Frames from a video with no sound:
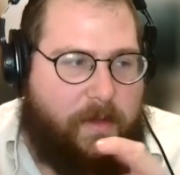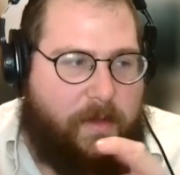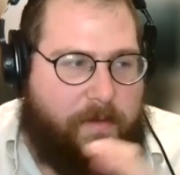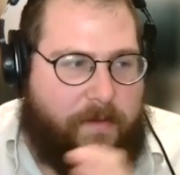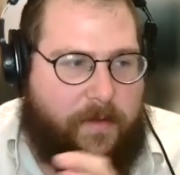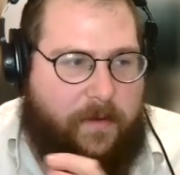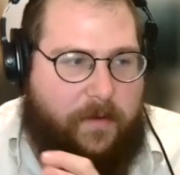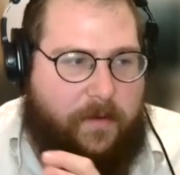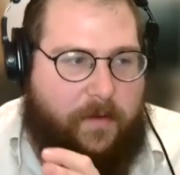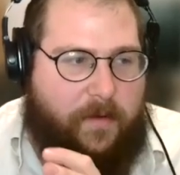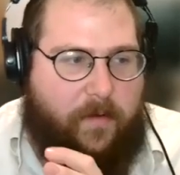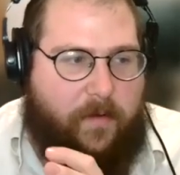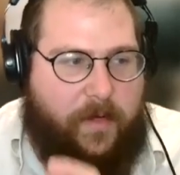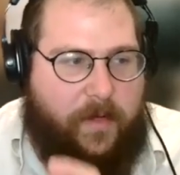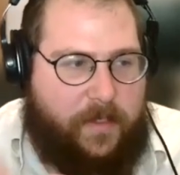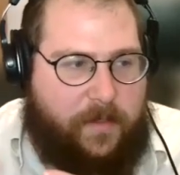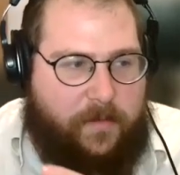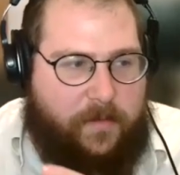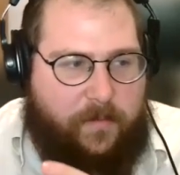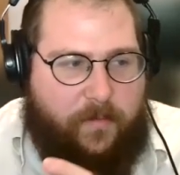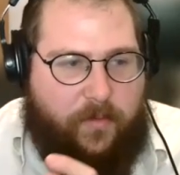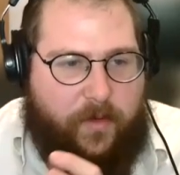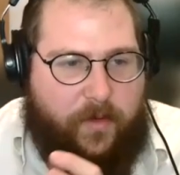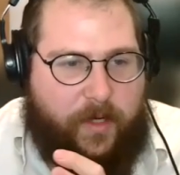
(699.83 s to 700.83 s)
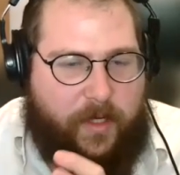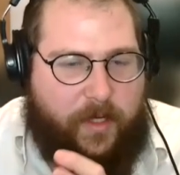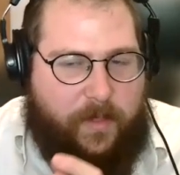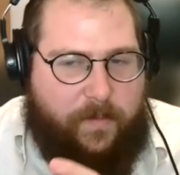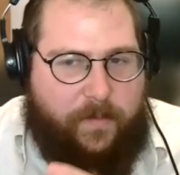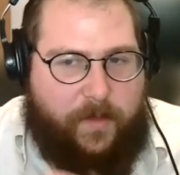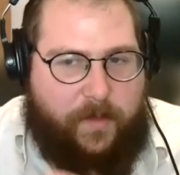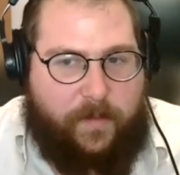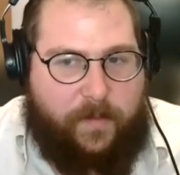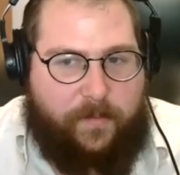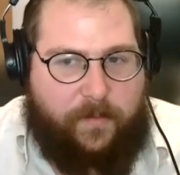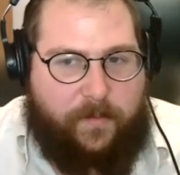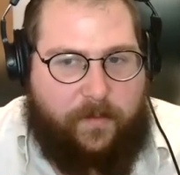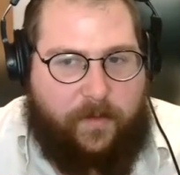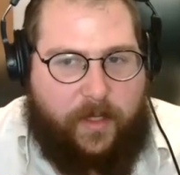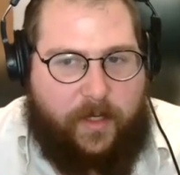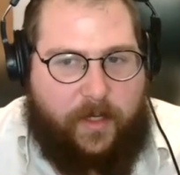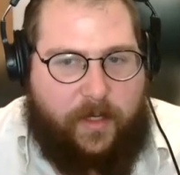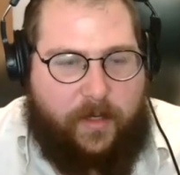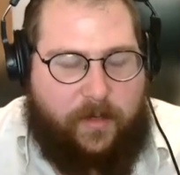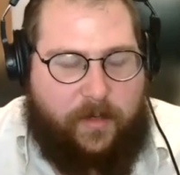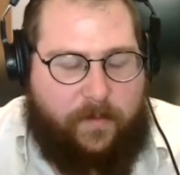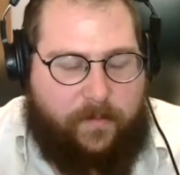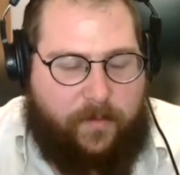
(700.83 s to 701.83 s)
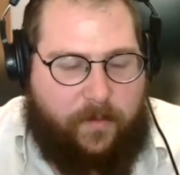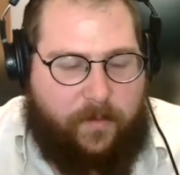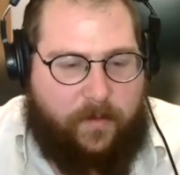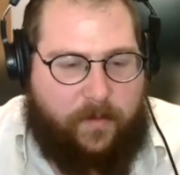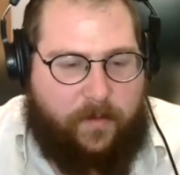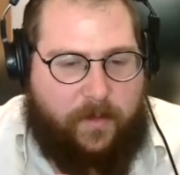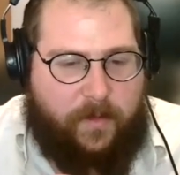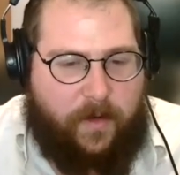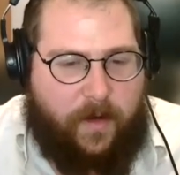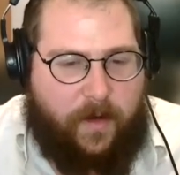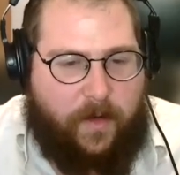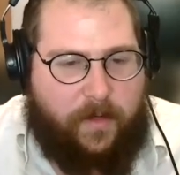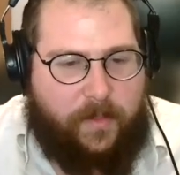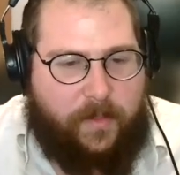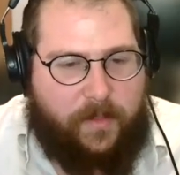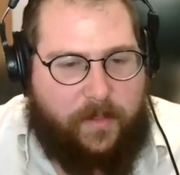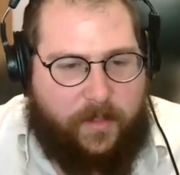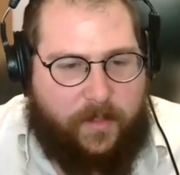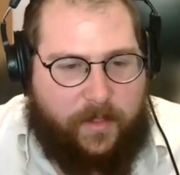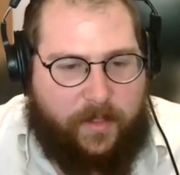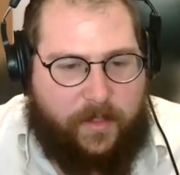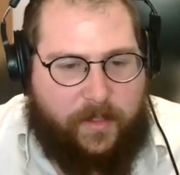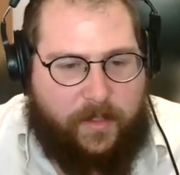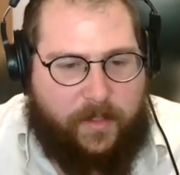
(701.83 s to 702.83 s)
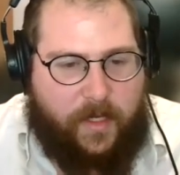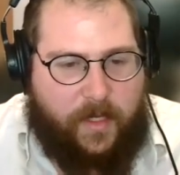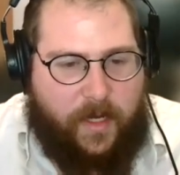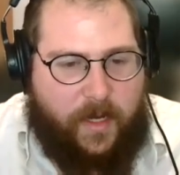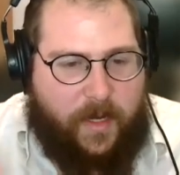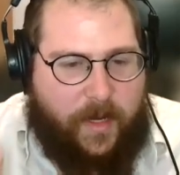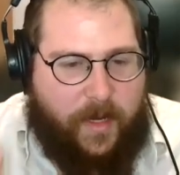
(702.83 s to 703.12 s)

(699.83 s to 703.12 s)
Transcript: that are going to bring people in and pull at their heartstrings.